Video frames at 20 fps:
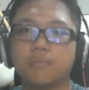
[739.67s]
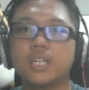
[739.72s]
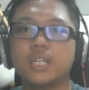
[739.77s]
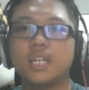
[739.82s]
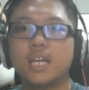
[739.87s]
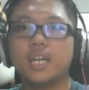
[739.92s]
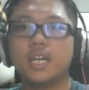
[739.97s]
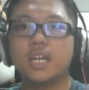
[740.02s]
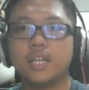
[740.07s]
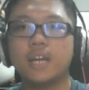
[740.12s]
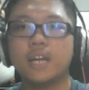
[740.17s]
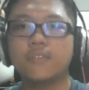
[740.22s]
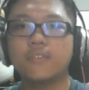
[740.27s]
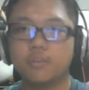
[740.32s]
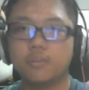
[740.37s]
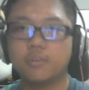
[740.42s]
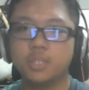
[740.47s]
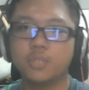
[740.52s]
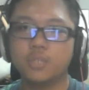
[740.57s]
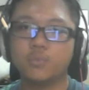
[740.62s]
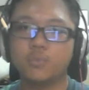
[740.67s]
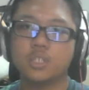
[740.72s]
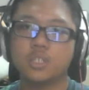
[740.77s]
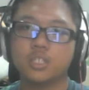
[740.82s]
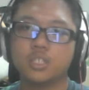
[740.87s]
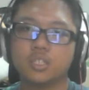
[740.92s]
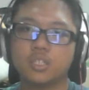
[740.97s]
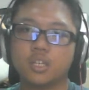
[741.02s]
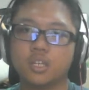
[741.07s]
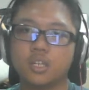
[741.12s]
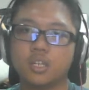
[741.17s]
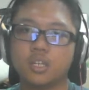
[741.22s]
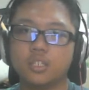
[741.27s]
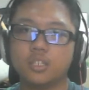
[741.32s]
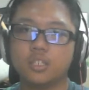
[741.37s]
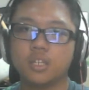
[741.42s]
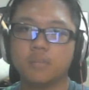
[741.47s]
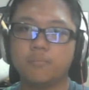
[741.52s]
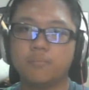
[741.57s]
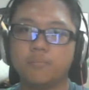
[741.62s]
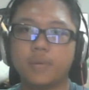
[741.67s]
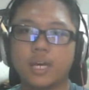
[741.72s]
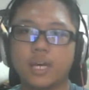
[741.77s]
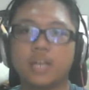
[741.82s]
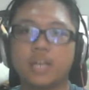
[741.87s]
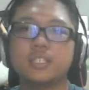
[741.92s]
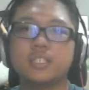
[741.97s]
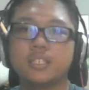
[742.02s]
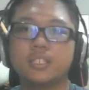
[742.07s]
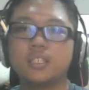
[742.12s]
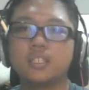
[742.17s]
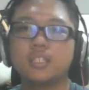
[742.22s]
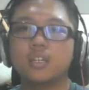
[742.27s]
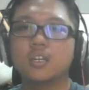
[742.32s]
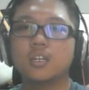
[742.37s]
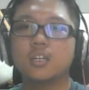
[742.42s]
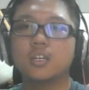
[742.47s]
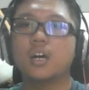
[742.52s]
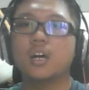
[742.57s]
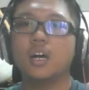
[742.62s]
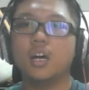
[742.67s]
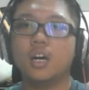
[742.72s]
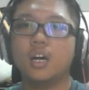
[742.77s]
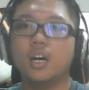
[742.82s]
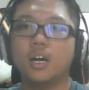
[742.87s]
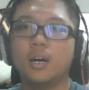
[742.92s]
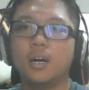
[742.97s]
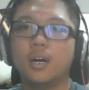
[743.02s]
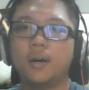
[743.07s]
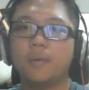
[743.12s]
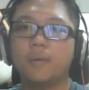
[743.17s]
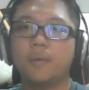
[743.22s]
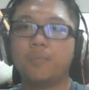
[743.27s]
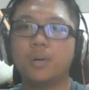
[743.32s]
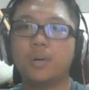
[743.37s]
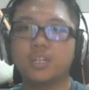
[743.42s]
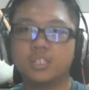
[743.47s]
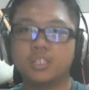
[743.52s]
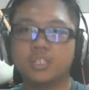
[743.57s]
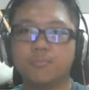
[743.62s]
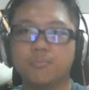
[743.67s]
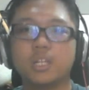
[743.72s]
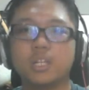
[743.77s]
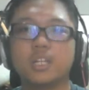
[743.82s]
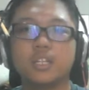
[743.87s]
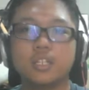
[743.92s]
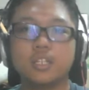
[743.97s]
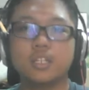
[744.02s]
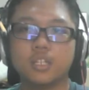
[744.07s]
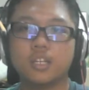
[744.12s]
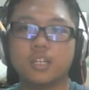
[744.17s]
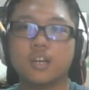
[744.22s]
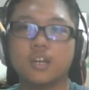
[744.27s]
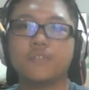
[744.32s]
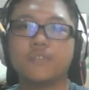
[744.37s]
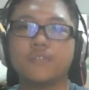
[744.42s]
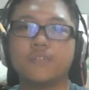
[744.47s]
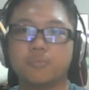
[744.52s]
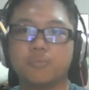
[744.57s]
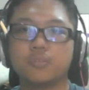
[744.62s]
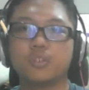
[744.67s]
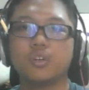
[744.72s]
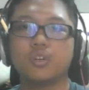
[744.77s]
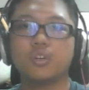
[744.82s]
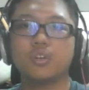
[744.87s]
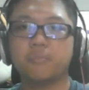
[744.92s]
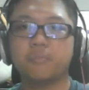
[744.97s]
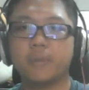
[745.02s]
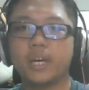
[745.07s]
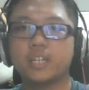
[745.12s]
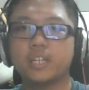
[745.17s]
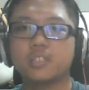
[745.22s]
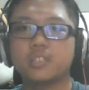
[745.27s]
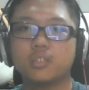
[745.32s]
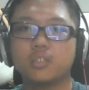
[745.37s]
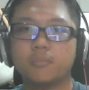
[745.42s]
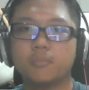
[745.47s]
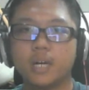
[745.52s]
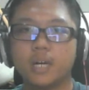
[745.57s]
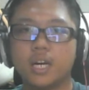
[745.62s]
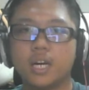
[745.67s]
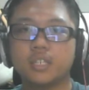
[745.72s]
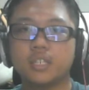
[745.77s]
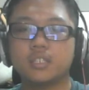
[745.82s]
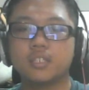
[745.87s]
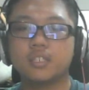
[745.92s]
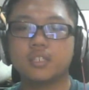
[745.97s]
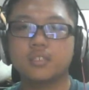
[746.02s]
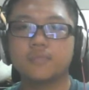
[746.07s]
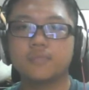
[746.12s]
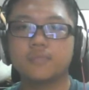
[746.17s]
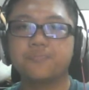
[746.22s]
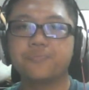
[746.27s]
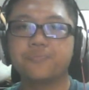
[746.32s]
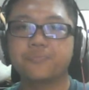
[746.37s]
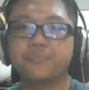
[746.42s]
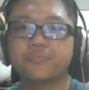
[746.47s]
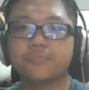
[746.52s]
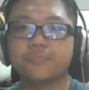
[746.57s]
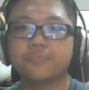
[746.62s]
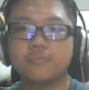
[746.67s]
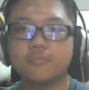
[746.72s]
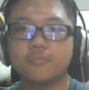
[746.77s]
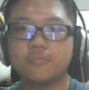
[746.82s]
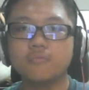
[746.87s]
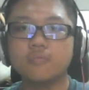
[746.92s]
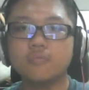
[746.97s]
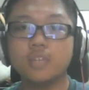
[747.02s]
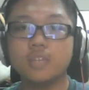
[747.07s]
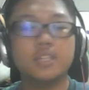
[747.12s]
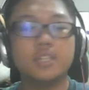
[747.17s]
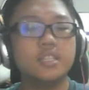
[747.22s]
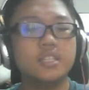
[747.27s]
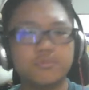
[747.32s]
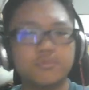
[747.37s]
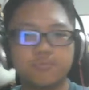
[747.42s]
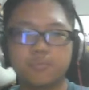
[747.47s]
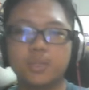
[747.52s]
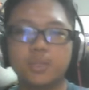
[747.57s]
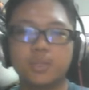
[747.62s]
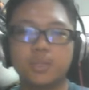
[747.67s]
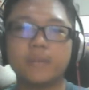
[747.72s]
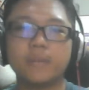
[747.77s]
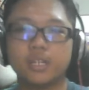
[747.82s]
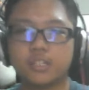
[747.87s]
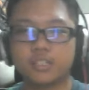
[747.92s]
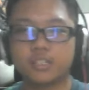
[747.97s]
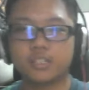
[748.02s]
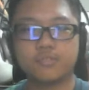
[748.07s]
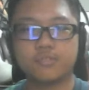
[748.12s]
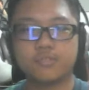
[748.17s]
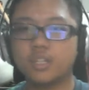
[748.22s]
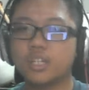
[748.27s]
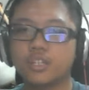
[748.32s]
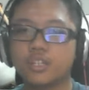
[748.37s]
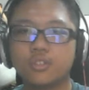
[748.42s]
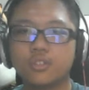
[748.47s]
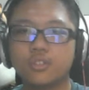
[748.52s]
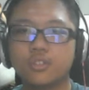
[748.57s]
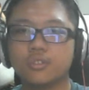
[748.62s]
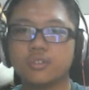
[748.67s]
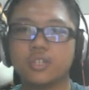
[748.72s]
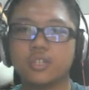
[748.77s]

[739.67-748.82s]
But that for me was the best possibility of him going back to the past. And this motorbike is really cool.